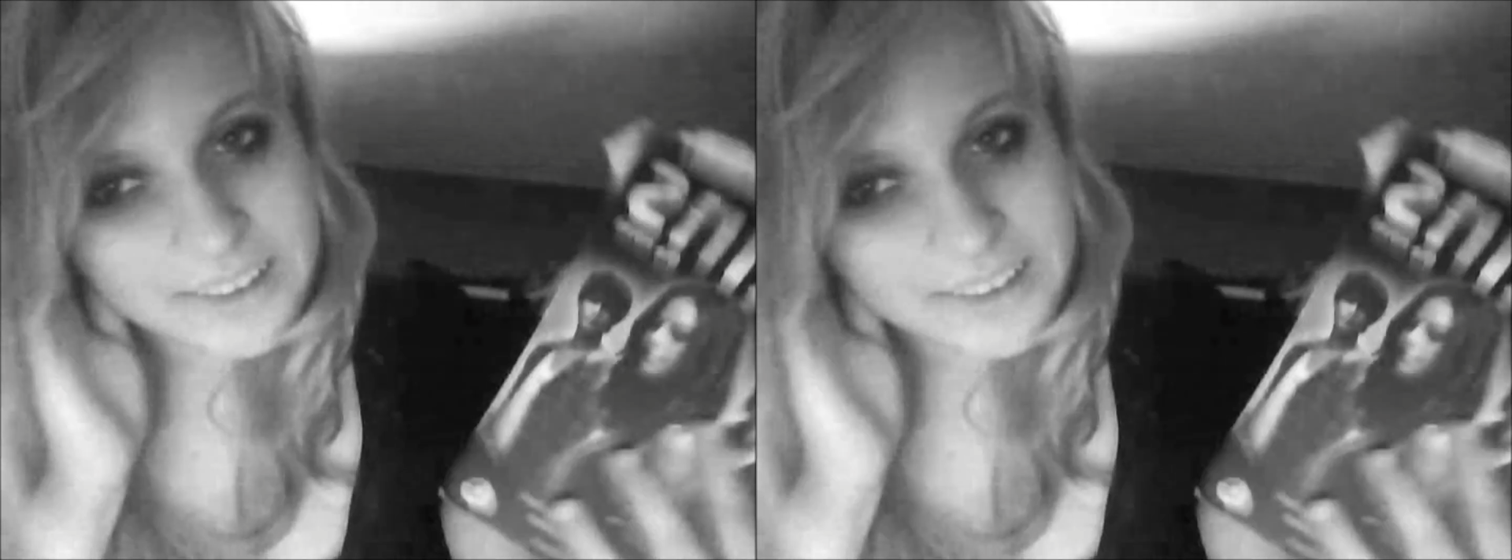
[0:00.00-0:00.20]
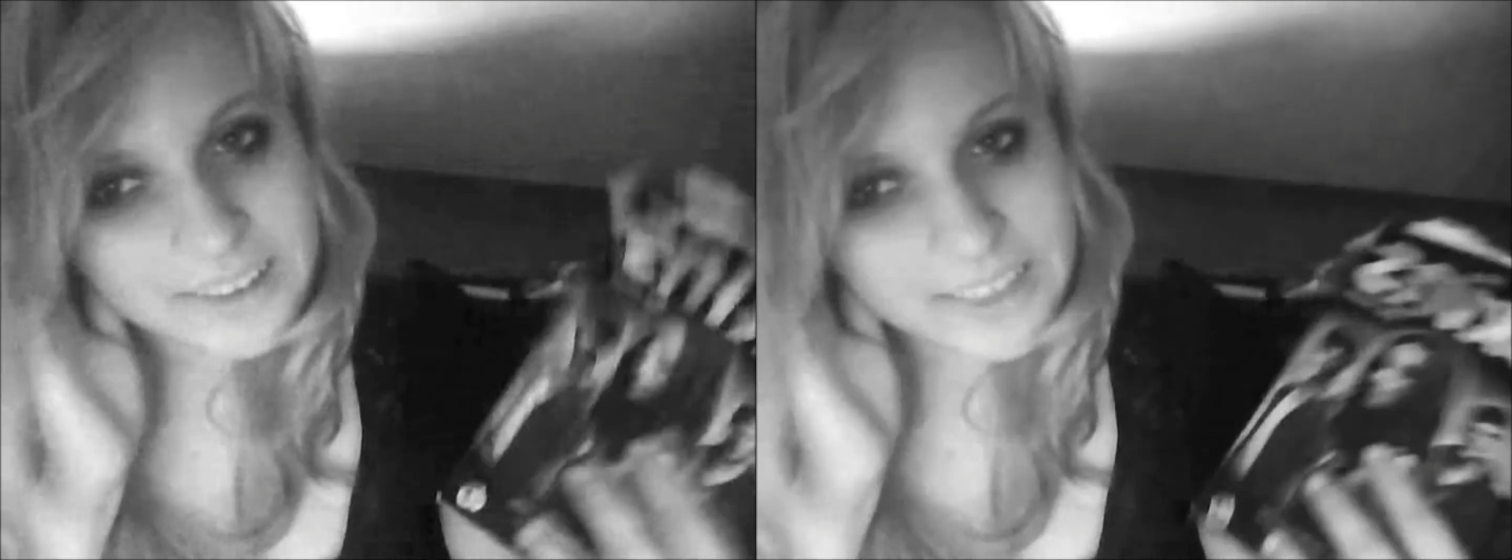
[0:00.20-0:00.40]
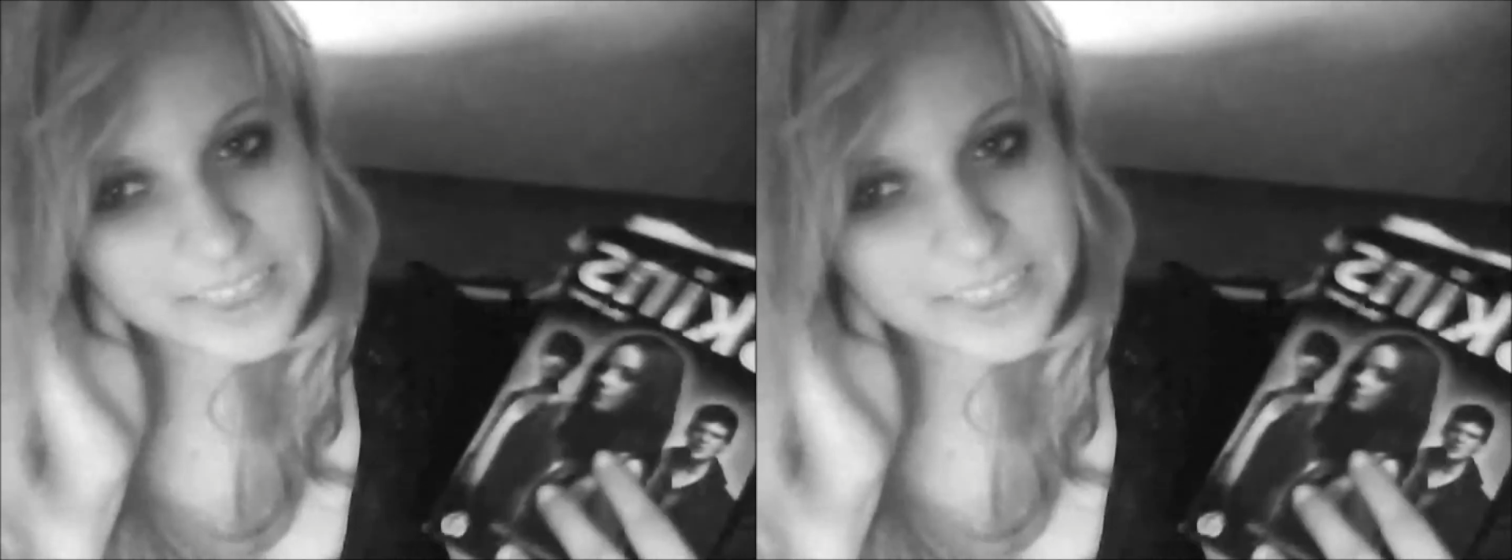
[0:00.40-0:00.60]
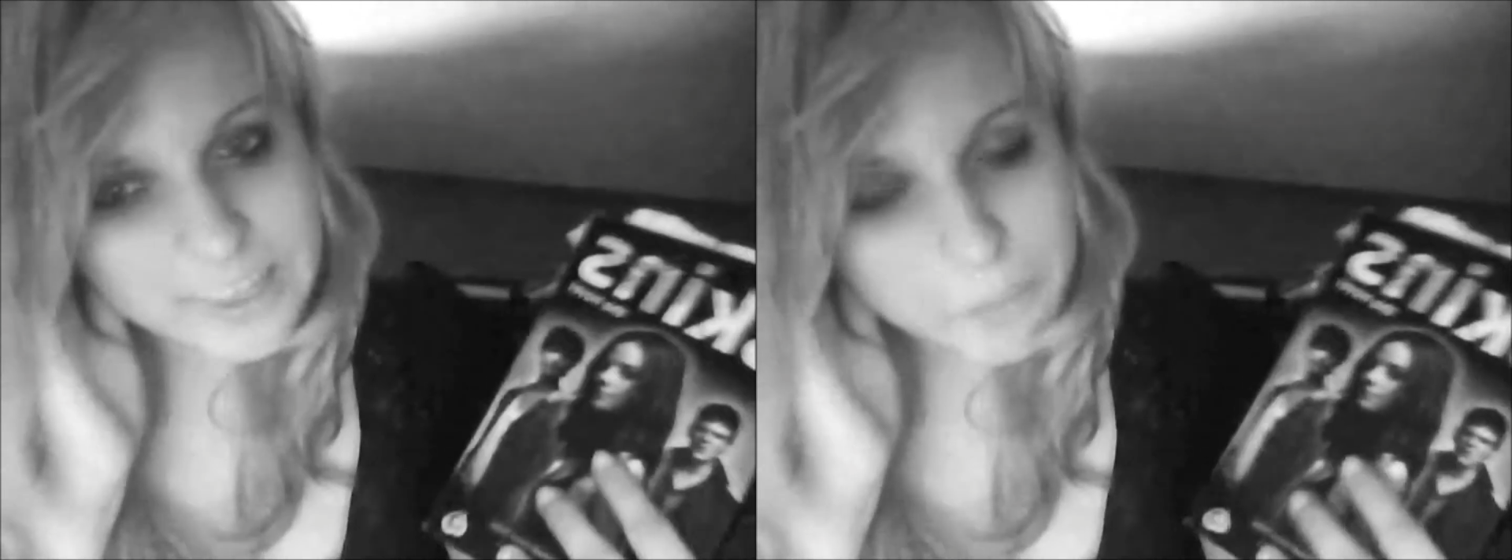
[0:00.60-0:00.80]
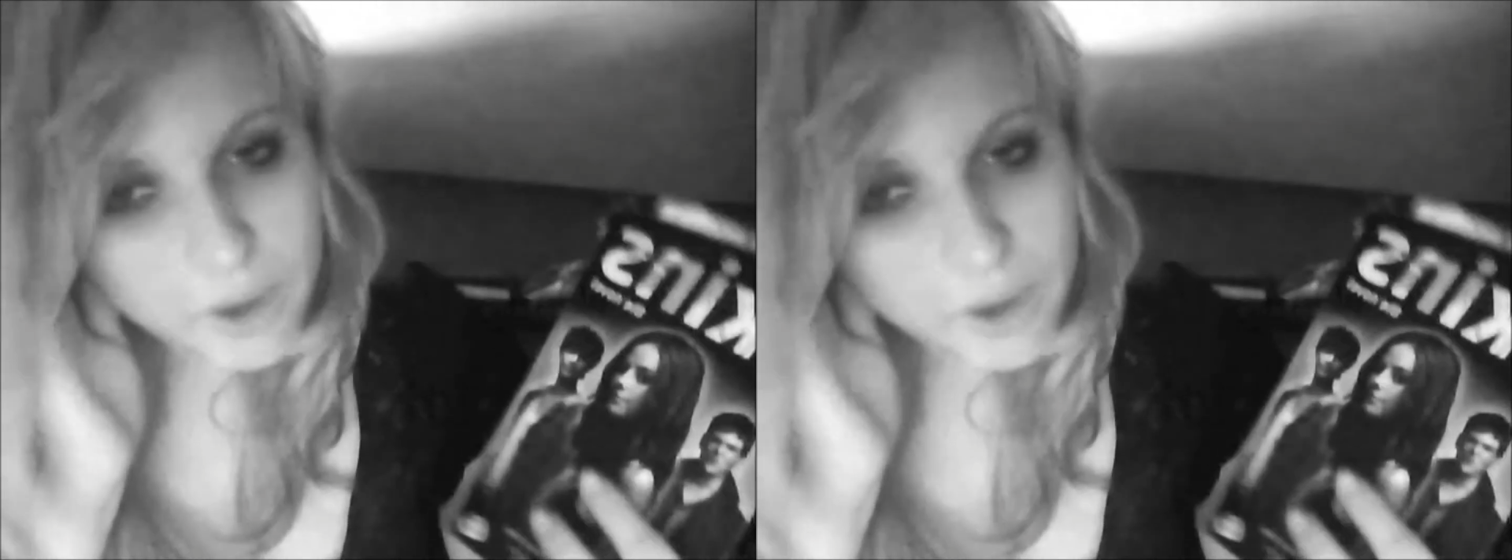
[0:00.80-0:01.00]
I think
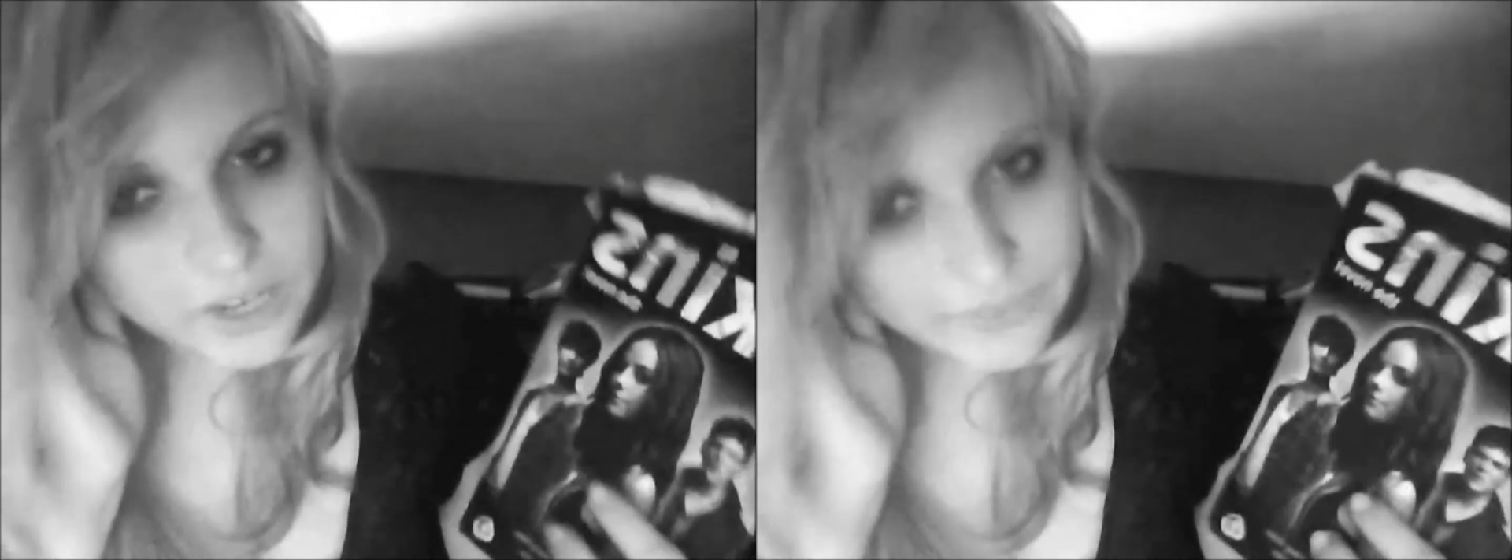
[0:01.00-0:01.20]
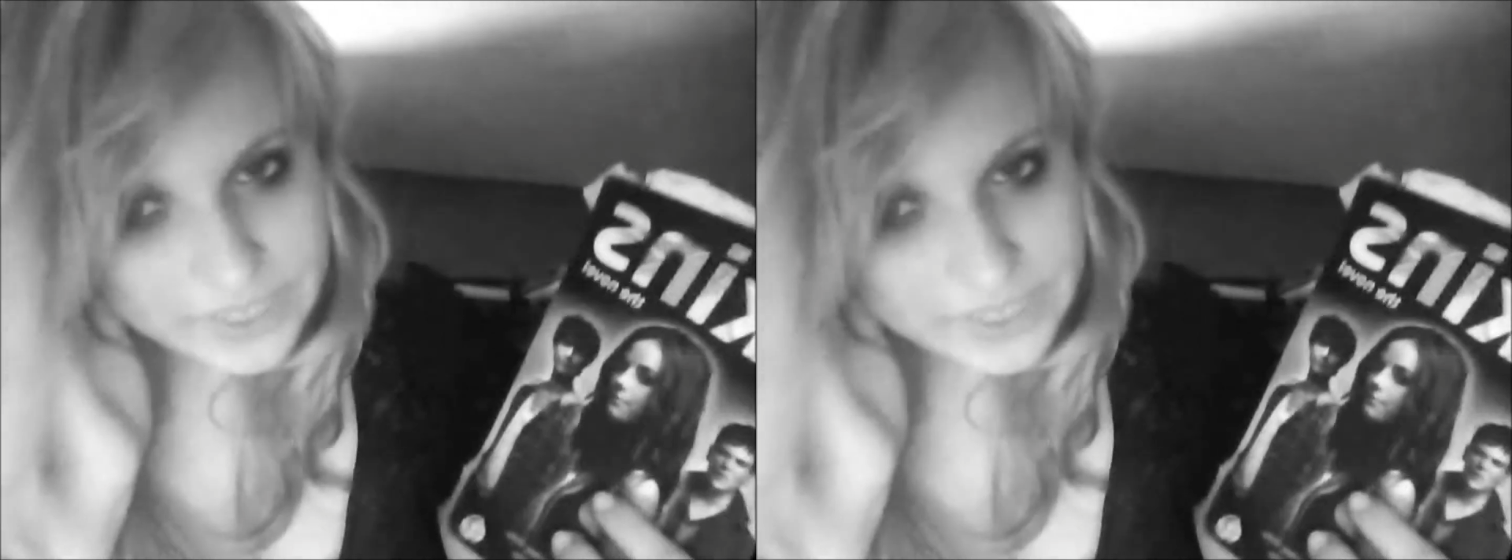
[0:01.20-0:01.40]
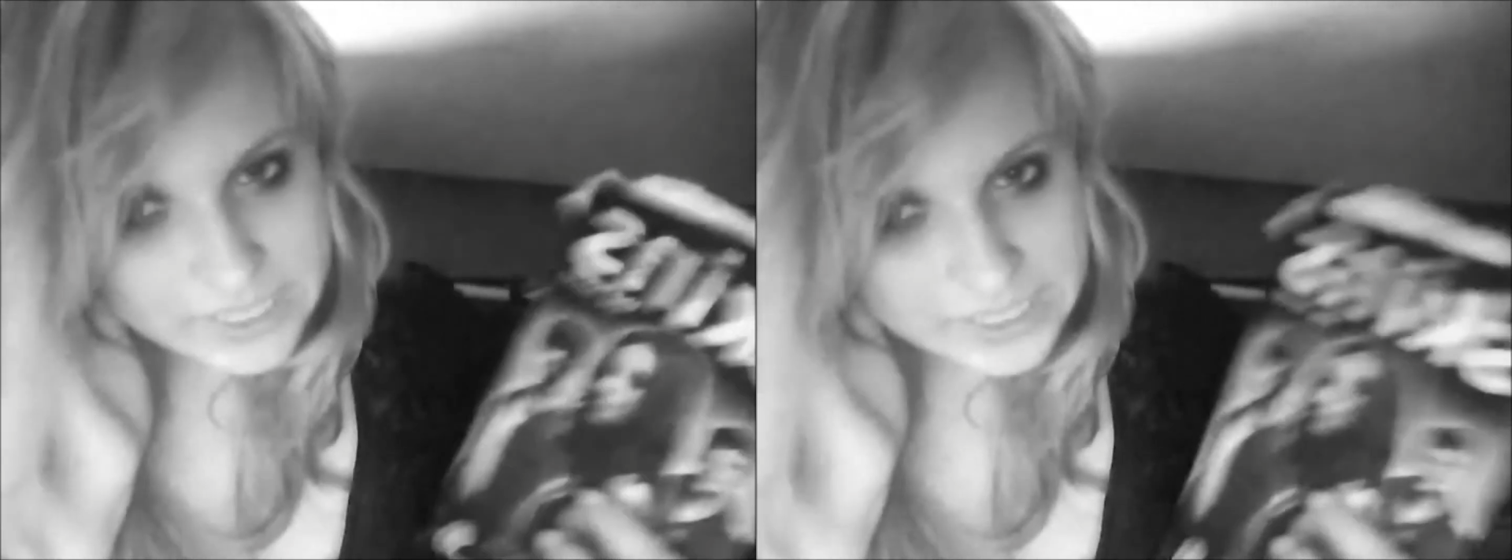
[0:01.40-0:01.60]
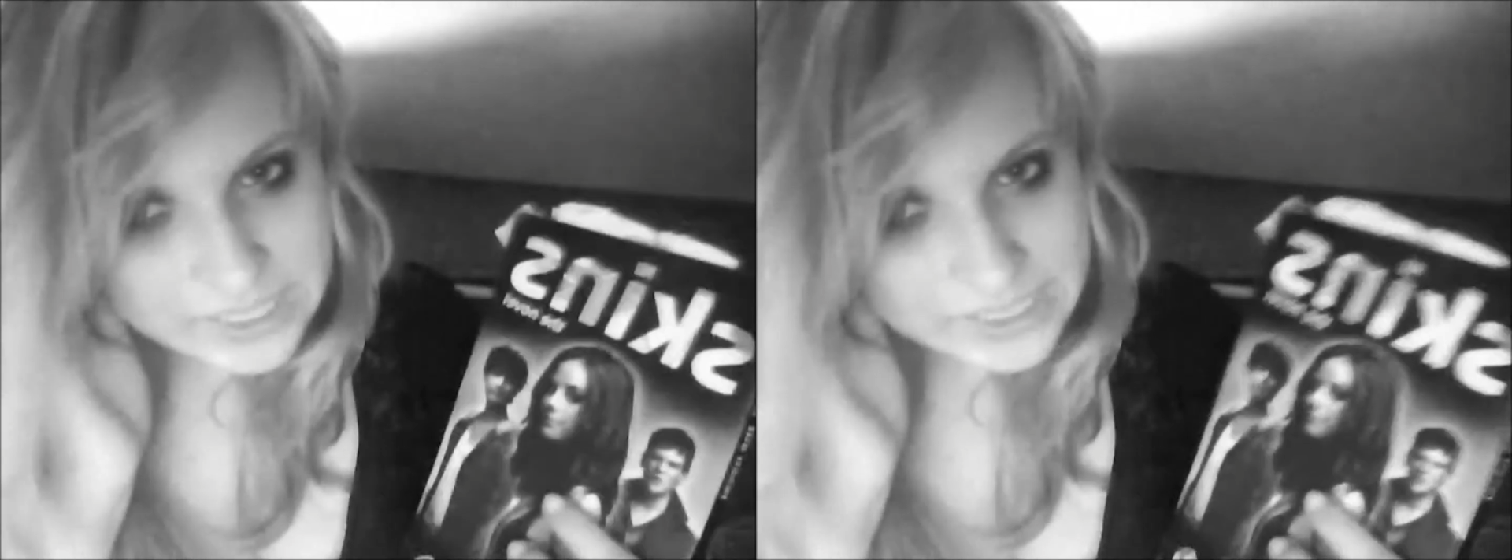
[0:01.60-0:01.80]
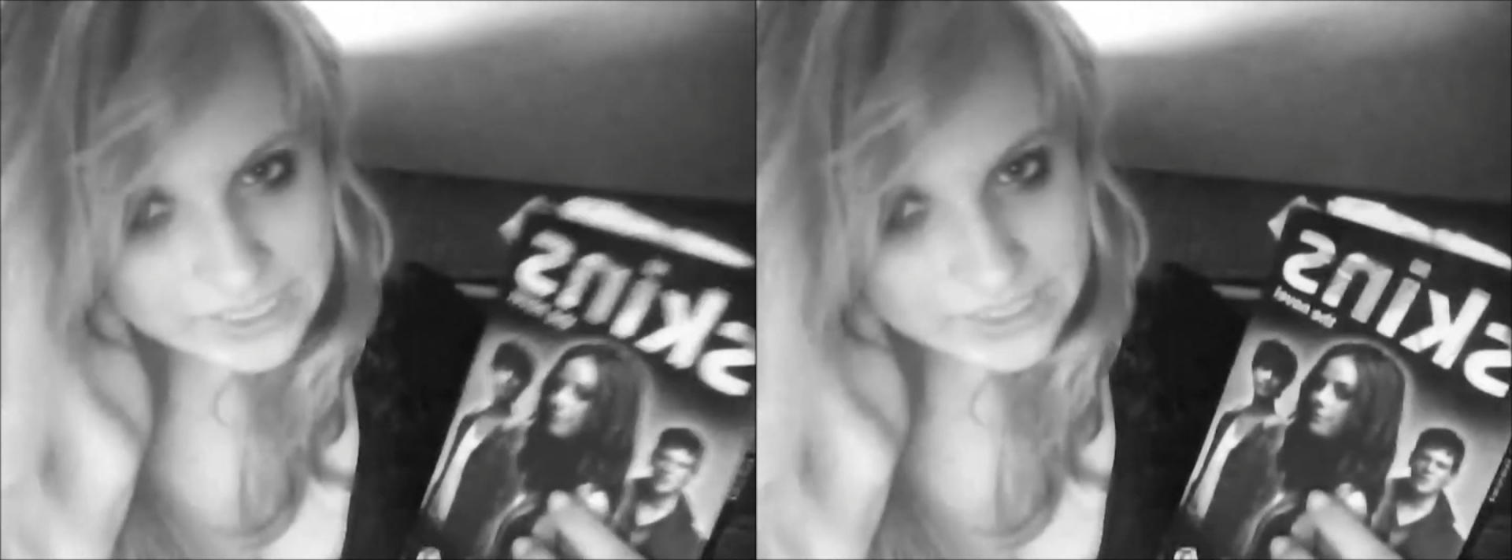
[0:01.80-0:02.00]
part of it is
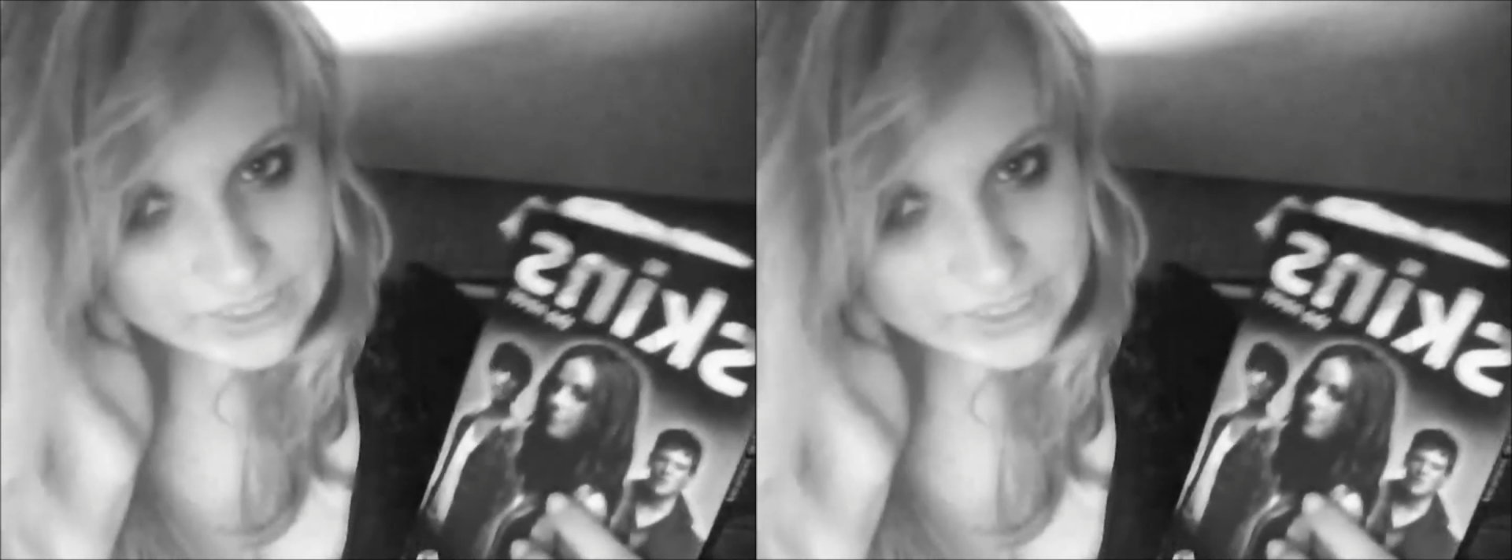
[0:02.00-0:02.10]
because